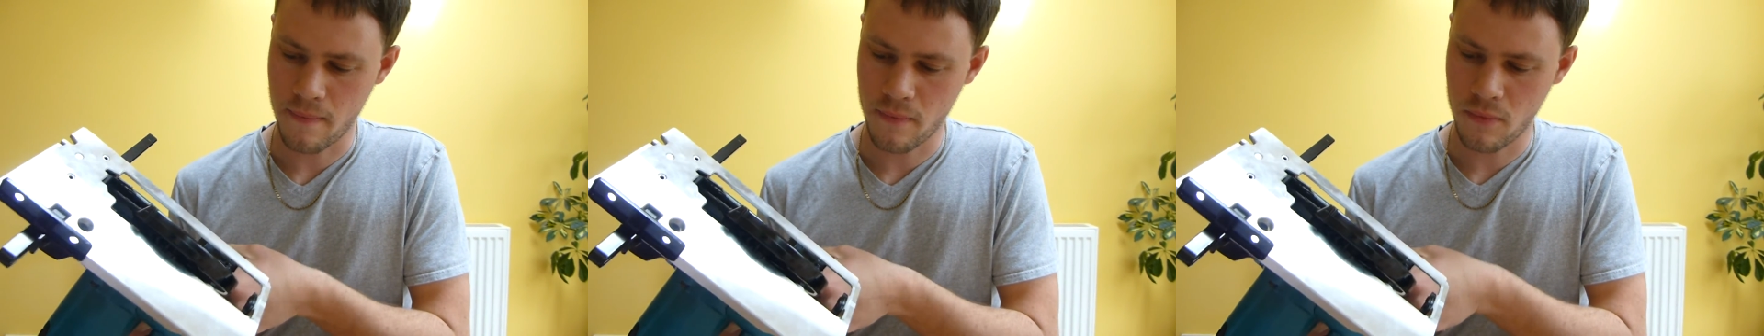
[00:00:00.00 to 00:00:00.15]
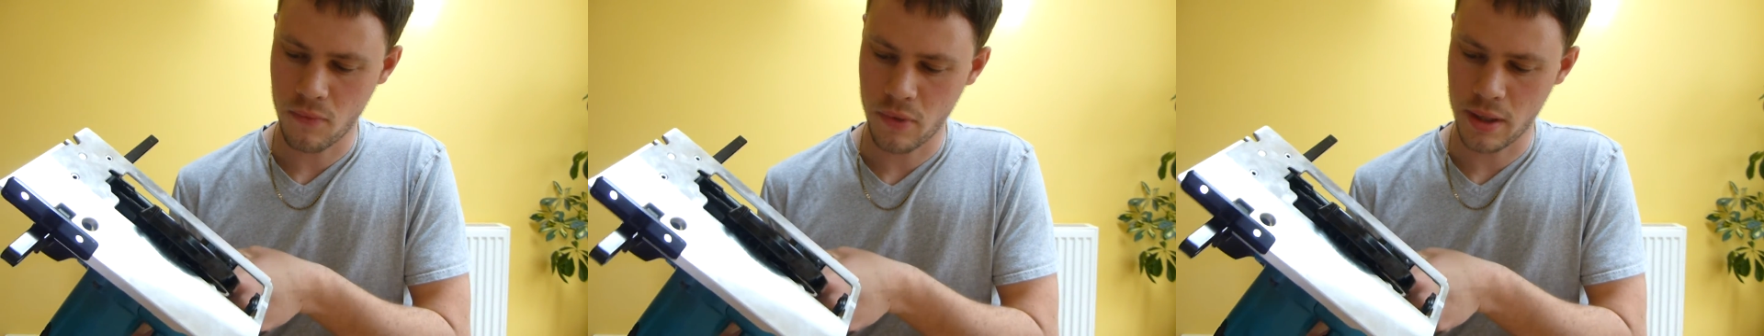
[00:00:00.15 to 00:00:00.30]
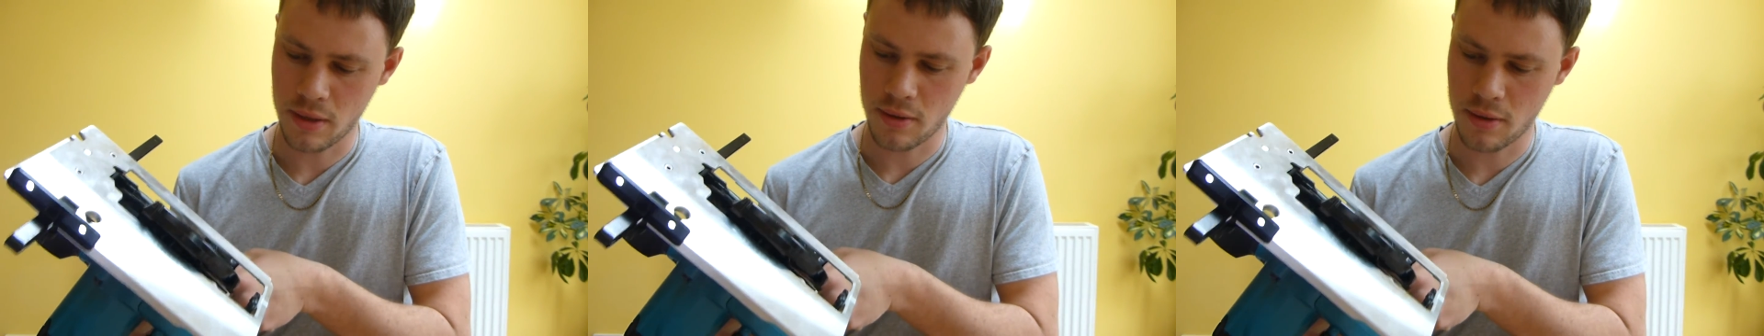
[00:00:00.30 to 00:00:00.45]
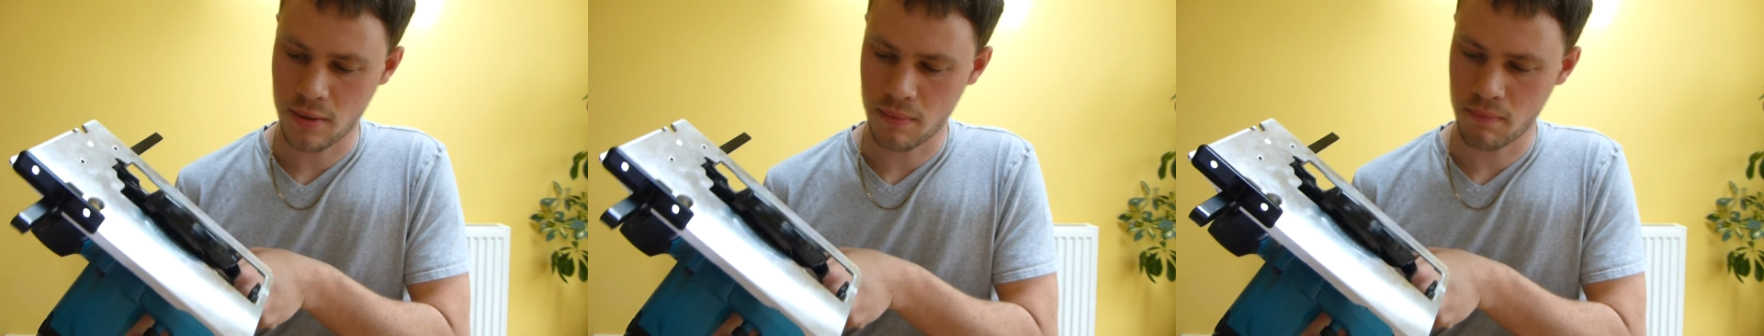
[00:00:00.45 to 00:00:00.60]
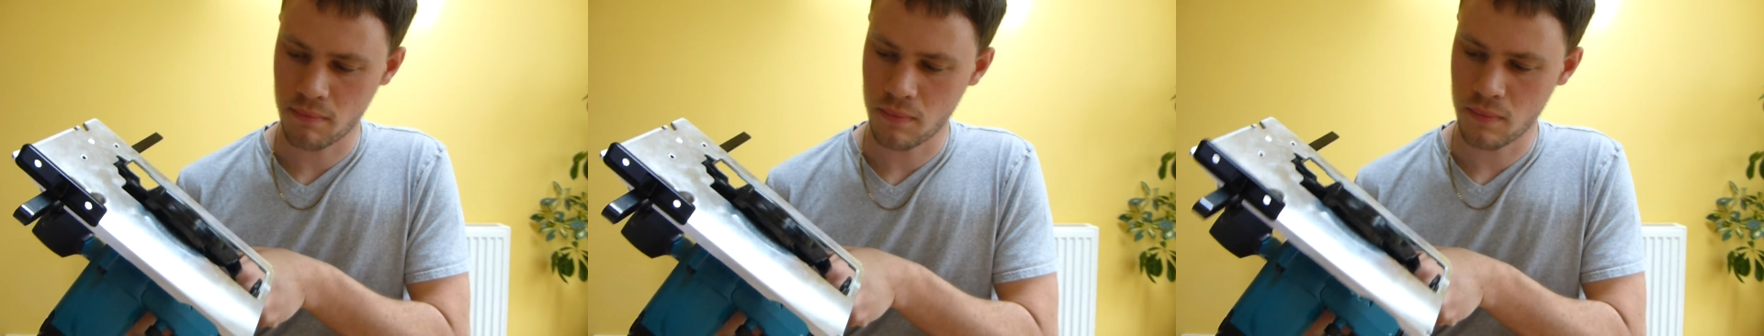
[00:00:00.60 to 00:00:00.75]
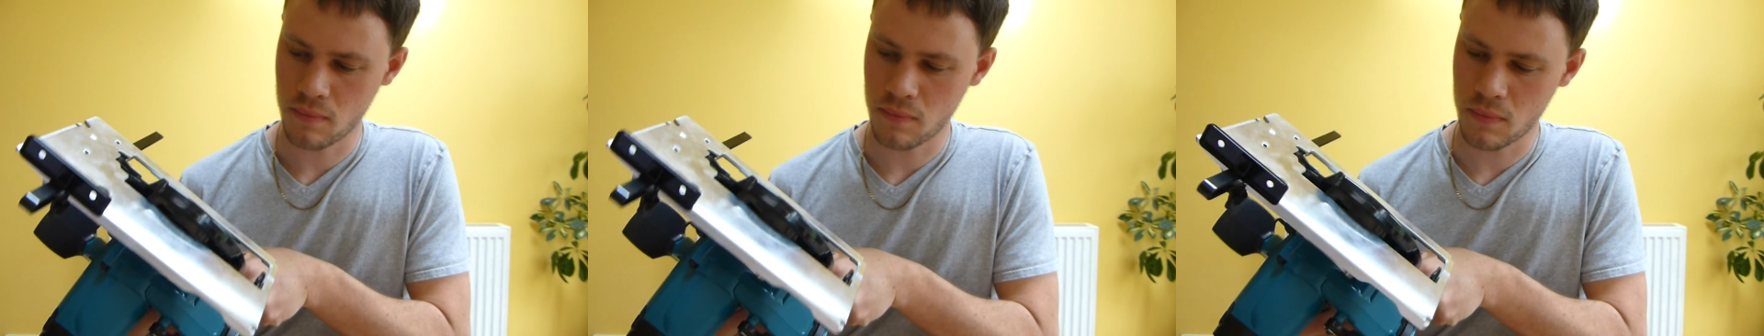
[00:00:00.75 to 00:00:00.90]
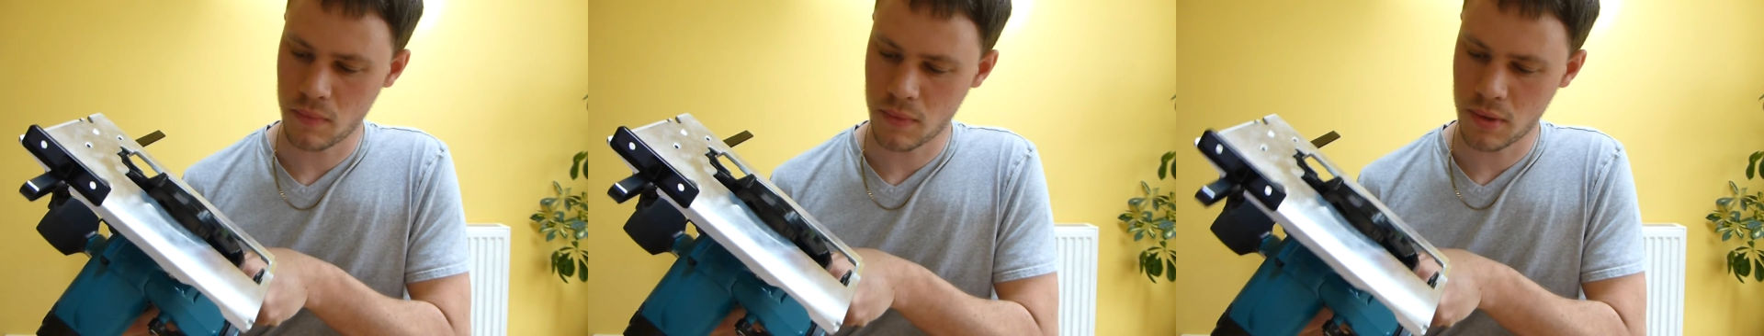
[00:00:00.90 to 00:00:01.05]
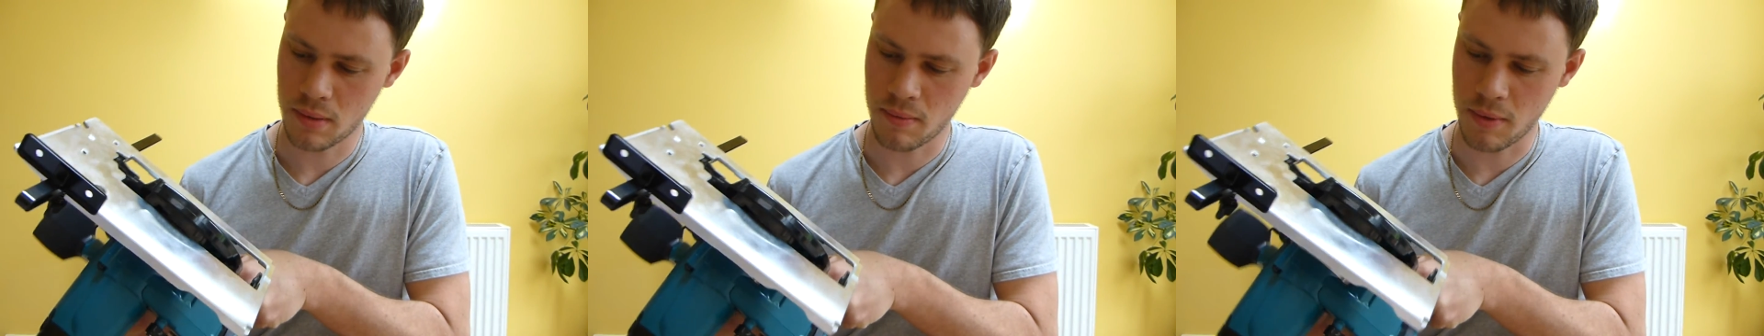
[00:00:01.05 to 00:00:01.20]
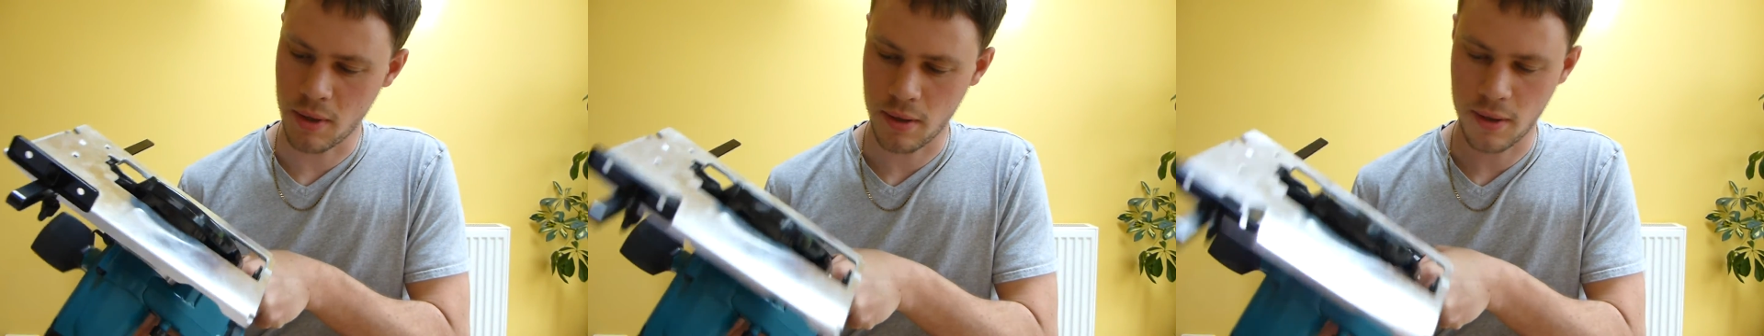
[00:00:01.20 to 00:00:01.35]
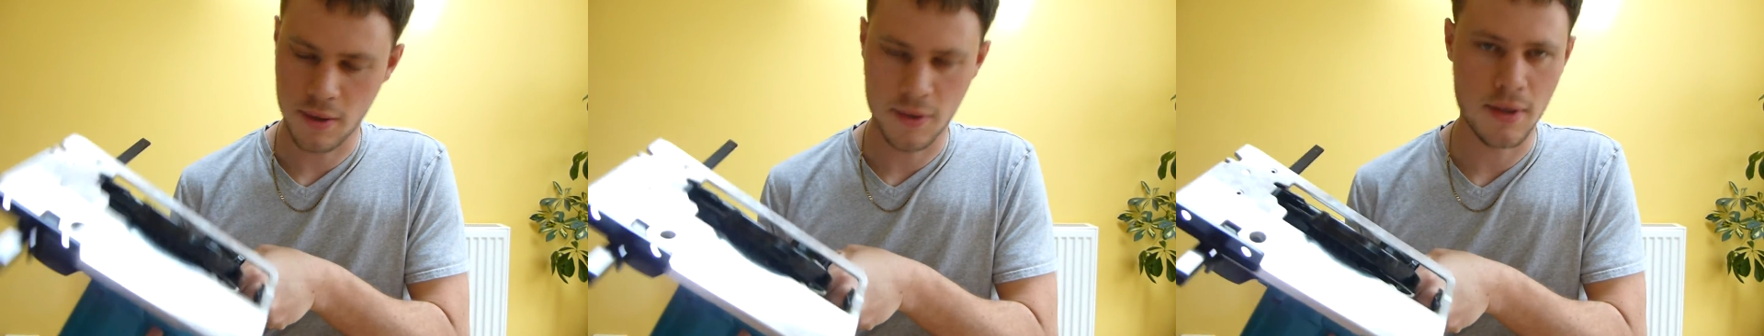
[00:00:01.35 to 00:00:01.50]
which, to be
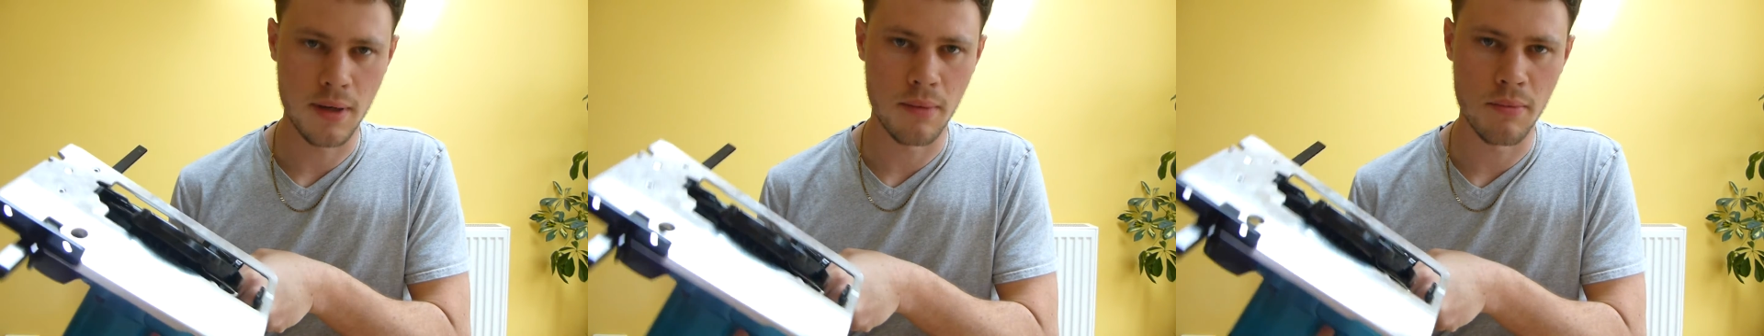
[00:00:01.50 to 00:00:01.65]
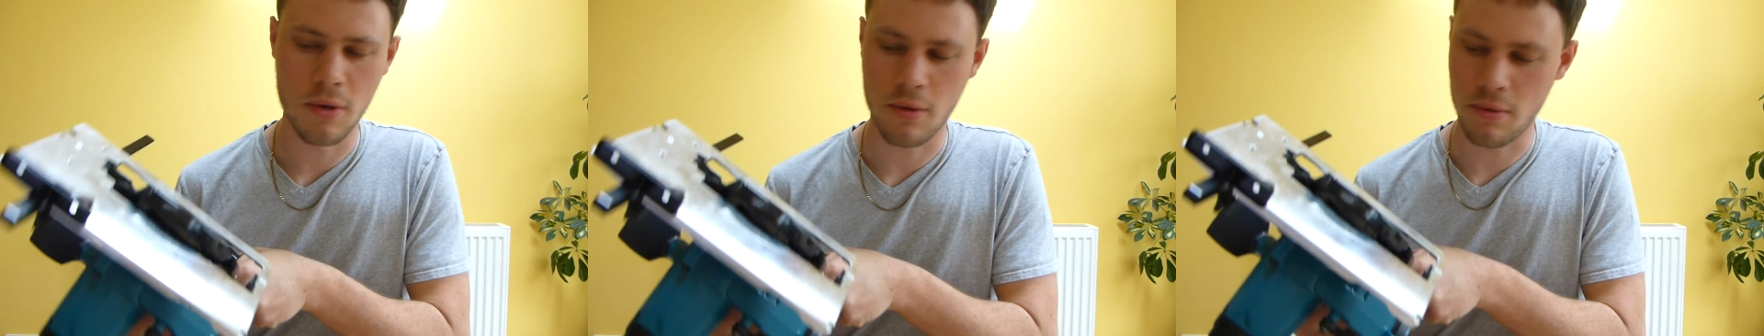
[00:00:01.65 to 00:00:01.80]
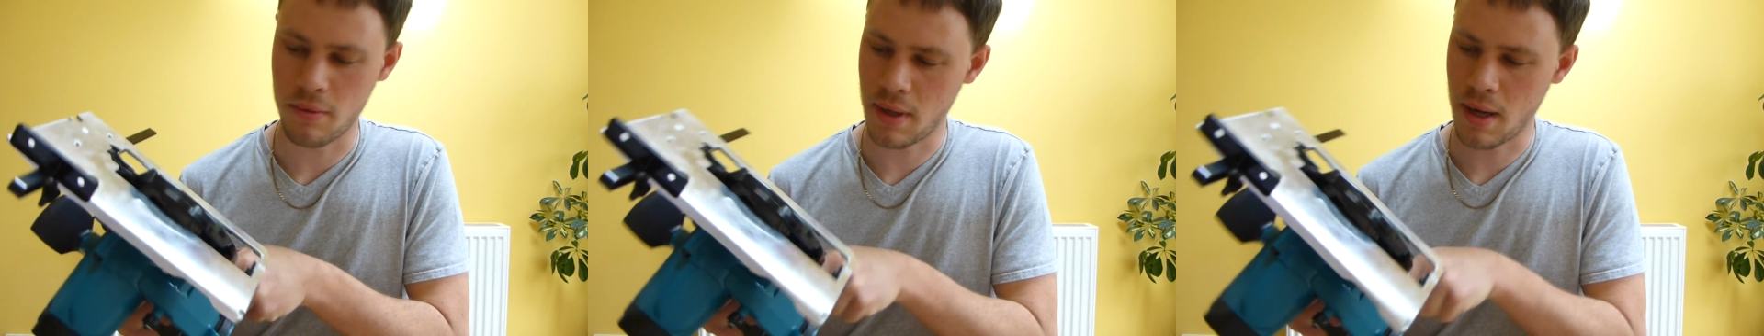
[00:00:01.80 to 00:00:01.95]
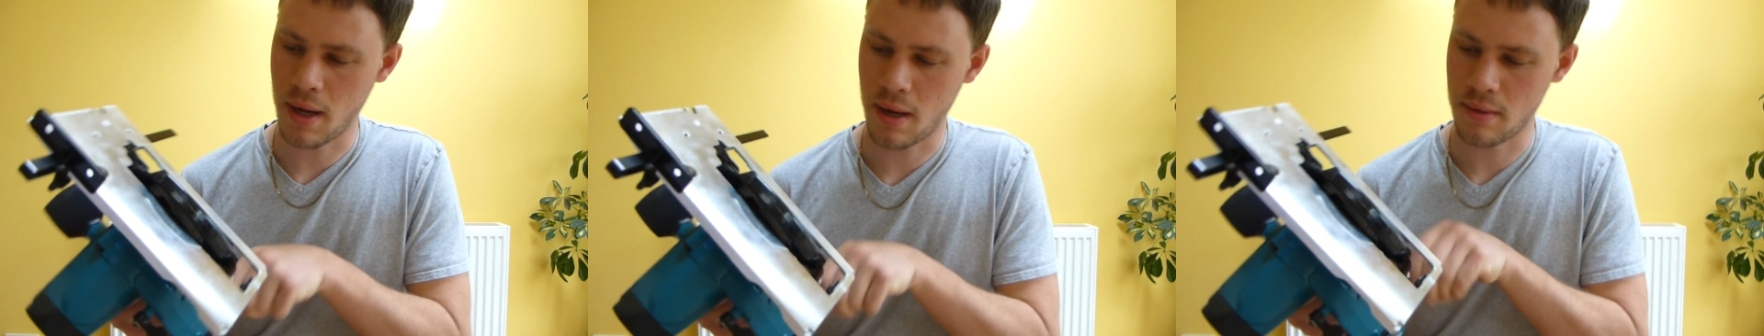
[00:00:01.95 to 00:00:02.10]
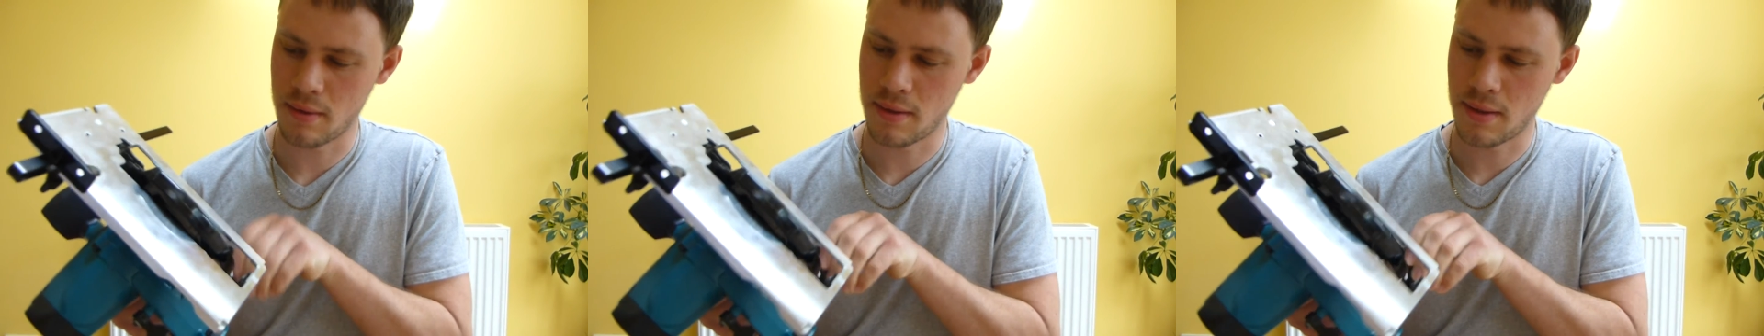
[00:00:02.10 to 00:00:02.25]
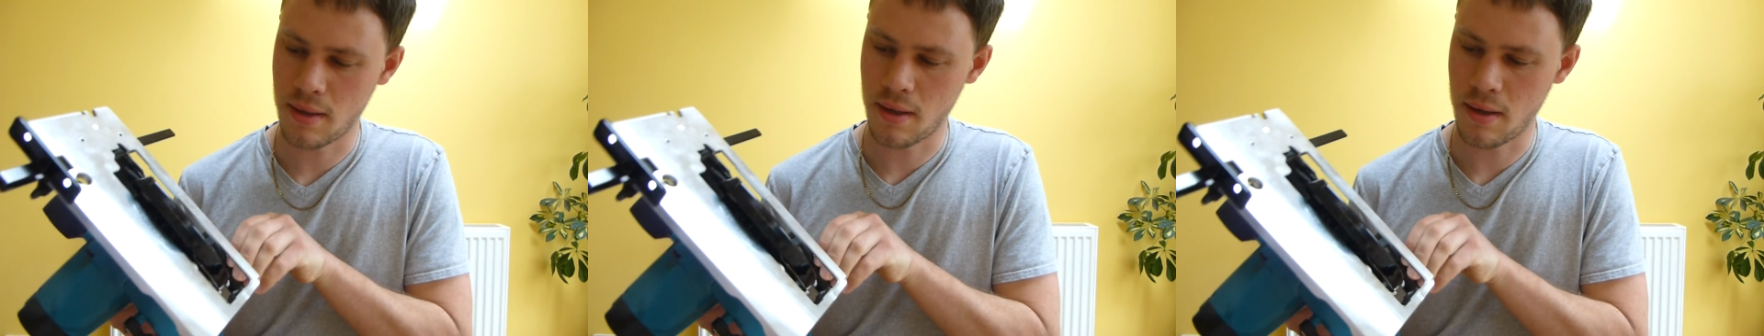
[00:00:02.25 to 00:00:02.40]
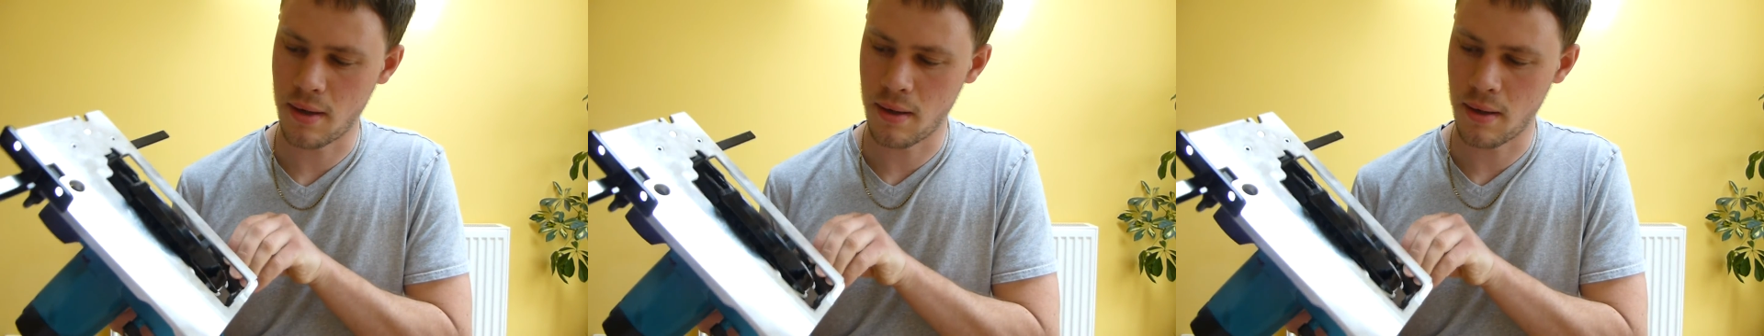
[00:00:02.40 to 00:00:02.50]
honest, I'm not that